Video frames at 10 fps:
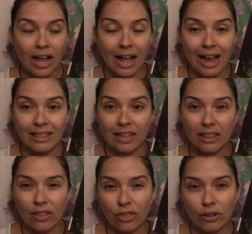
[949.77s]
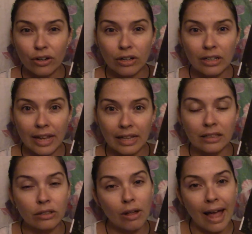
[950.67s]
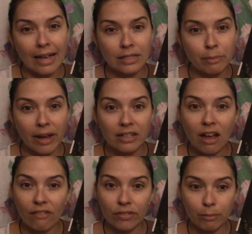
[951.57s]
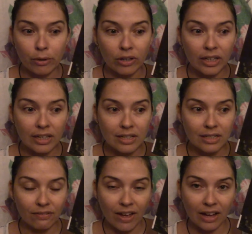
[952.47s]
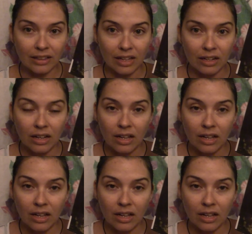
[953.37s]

And then the third like little aspect of the book is the fact that